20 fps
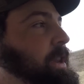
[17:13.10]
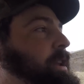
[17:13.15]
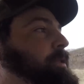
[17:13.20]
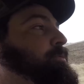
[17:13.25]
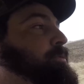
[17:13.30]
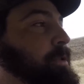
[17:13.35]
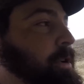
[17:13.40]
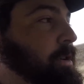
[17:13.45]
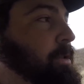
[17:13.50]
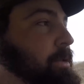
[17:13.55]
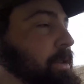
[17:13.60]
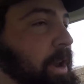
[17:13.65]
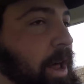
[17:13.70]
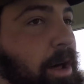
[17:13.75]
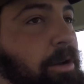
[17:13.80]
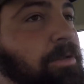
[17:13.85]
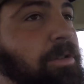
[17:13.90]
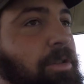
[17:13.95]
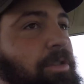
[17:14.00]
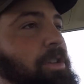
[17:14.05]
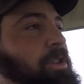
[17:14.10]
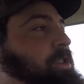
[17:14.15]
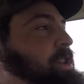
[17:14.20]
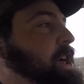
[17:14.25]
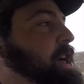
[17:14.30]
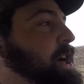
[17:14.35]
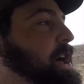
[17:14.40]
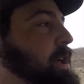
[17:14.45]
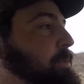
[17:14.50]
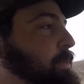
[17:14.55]
real close to the
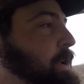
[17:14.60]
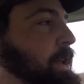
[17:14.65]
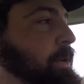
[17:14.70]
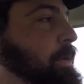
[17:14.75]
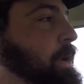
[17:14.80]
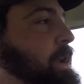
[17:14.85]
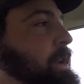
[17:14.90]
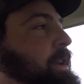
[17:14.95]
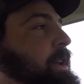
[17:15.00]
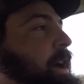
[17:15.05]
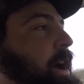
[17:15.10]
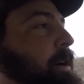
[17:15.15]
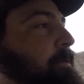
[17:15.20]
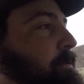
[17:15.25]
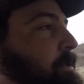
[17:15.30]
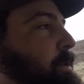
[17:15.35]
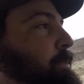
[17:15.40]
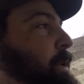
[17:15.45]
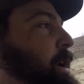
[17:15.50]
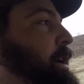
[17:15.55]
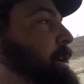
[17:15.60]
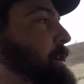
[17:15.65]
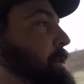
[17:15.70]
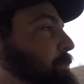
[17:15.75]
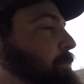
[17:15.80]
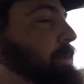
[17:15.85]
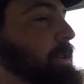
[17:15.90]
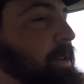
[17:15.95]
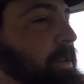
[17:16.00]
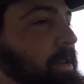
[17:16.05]
sun, but it wasn't covering them up.
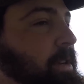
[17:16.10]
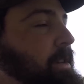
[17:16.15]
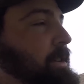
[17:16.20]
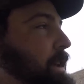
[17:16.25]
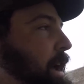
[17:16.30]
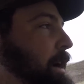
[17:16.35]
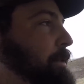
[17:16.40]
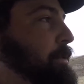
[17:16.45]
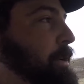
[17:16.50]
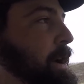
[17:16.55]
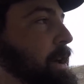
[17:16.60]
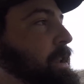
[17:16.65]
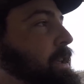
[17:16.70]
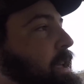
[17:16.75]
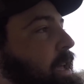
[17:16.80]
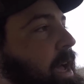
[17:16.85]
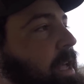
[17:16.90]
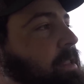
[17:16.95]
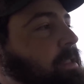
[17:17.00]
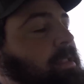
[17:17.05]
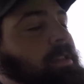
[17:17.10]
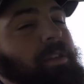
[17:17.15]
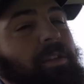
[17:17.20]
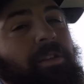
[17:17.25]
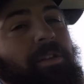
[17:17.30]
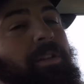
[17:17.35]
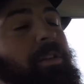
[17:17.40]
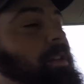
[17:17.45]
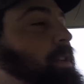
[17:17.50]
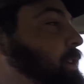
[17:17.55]
So I run and
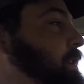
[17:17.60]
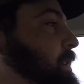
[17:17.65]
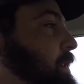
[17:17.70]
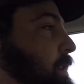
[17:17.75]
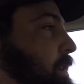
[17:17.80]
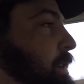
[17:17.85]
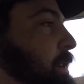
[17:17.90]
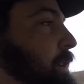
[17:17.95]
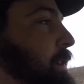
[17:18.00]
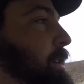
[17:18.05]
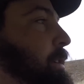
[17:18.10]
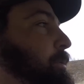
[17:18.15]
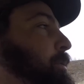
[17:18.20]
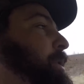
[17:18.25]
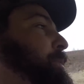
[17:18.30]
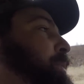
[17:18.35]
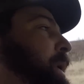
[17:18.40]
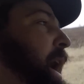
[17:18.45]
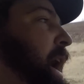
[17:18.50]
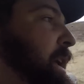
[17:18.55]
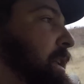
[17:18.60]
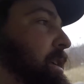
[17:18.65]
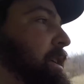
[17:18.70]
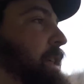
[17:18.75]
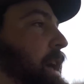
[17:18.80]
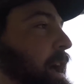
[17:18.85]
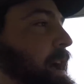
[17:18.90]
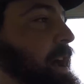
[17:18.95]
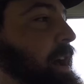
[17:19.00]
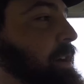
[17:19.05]
went back to
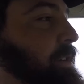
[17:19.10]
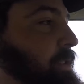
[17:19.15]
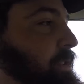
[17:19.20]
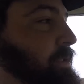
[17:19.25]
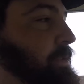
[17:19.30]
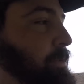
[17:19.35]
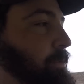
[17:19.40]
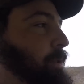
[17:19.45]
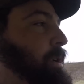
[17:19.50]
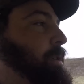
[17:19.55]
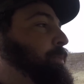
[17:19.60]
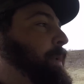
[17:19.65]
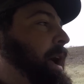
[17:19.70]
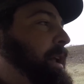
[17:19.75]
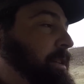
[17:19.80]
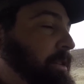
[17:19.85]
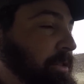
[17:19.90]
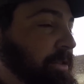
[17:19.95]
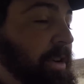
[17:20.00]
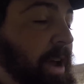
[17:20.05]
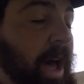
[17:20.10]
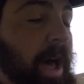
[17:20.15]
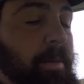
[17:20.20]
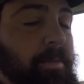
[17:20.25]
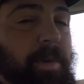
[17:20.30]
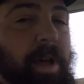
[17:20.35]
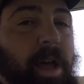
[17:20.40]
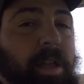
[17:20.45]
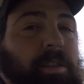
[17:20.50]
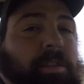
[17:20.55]
the house, or went back to the shop and
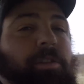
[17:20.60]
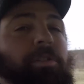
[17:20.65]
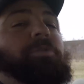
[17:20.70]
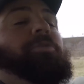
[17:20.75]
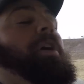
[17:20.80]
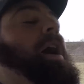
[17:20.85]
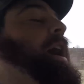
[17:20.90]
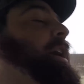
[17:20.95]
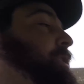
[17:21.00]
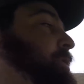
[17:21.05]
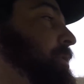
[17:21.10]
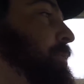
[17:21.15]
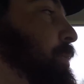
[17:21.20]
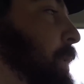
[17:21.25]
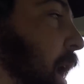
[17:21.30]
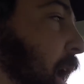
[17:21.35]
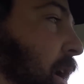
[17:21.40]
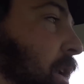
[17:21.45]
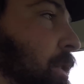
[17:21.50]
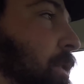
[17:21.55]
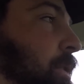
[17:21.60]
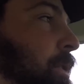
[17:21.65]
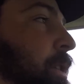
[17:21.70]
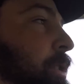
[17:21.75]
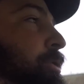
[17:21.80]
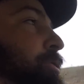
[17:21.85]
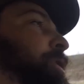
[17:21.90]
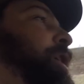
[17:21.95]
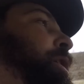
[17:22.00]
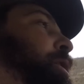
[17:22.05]
got the tractor and baler and
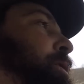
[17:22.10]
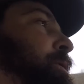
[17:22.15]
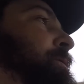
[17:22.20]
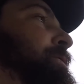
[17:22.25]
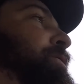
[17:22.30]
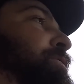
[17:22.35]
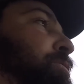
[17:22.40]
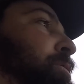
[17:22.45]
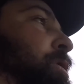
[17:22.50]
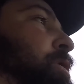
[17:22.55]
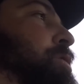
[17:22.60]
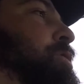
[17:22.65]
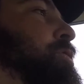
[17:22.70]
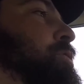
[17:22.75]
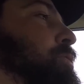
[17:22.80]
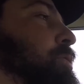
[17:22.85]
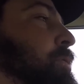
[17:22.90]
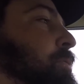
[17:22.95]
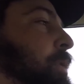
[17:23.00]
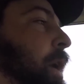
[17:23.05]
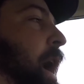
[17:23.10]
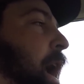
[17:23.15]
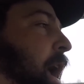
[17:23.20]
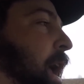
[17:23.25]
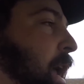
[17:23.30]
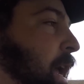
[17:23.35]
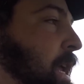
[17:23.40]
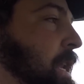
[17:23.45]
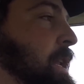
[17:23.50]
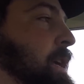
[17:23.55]
drove through the
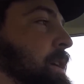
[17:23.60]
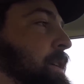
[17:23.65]
rain